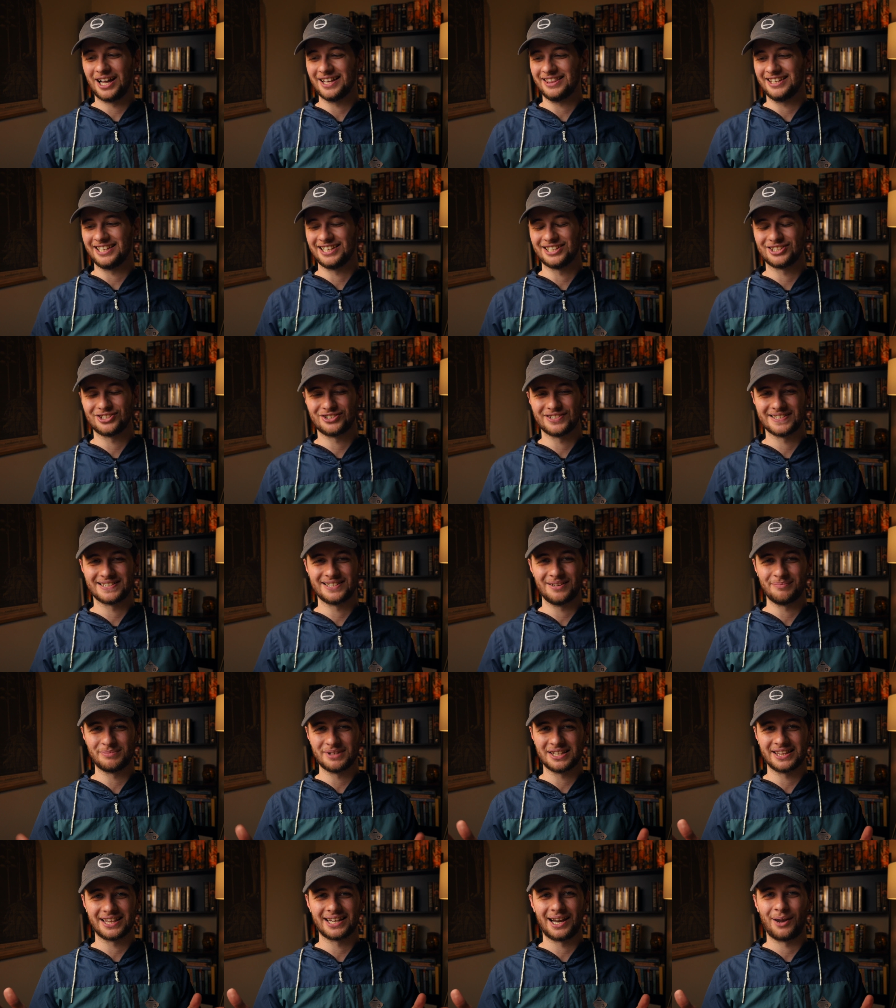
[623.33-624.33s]
I think it's just
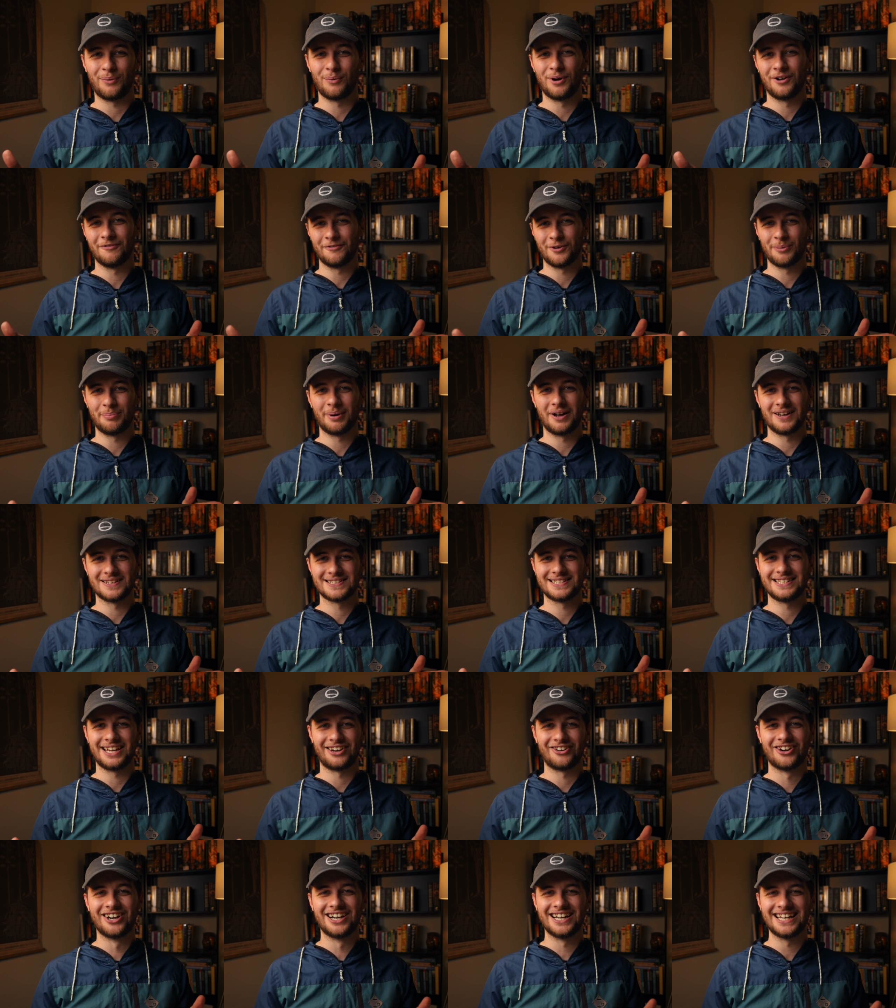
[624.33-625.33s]
something that I want for
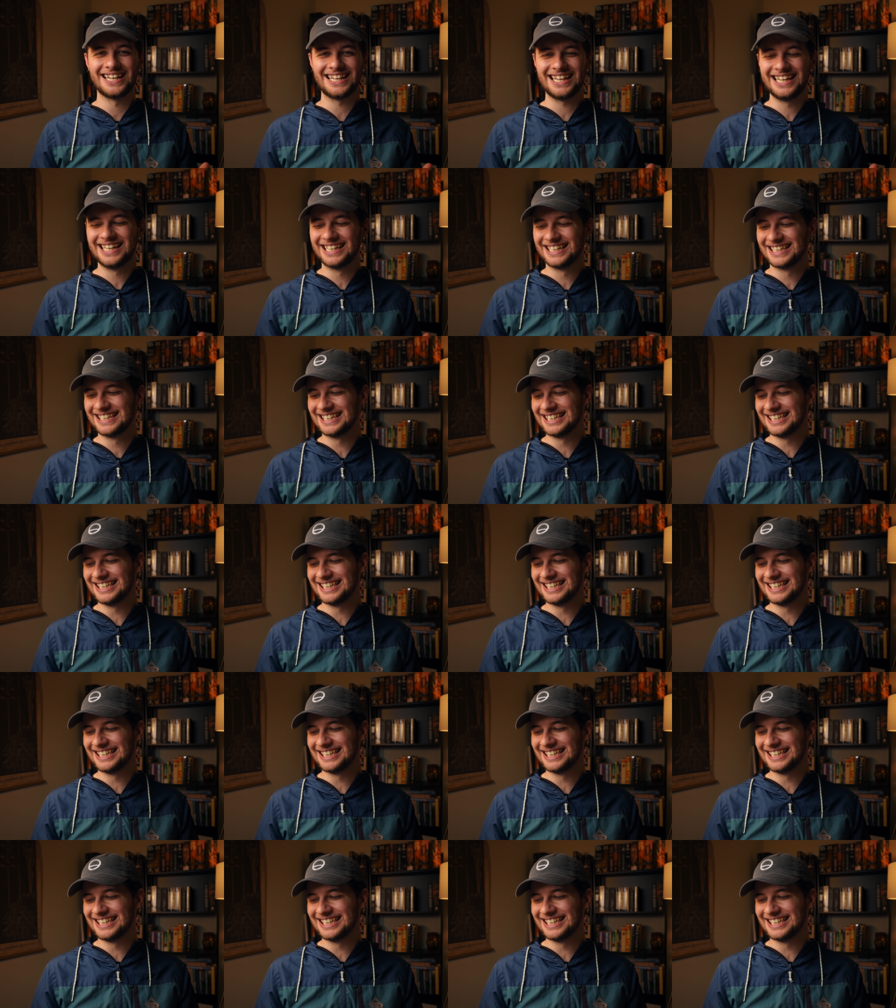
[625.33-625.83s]
posterity